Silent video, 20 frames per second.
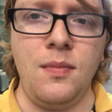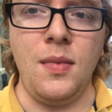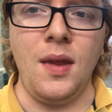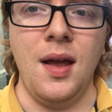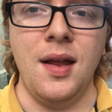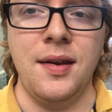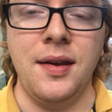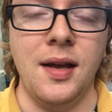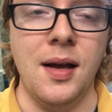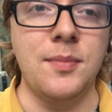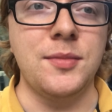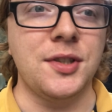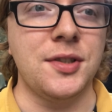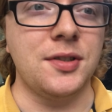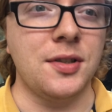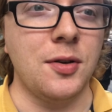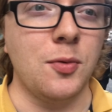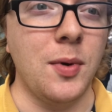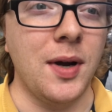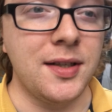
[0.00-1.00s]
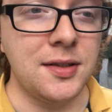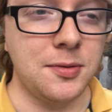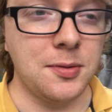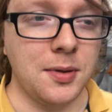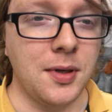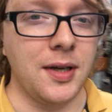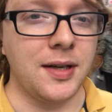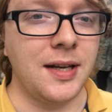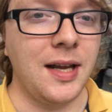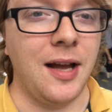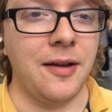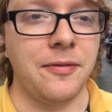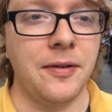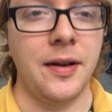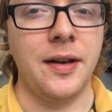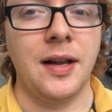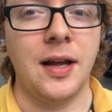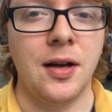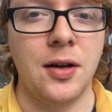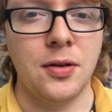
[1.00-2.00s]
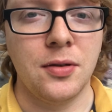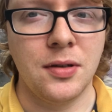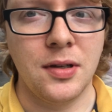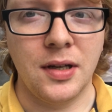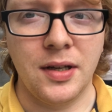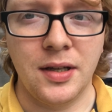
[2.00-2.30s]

And yeah, I'm just on the way to a cafe now.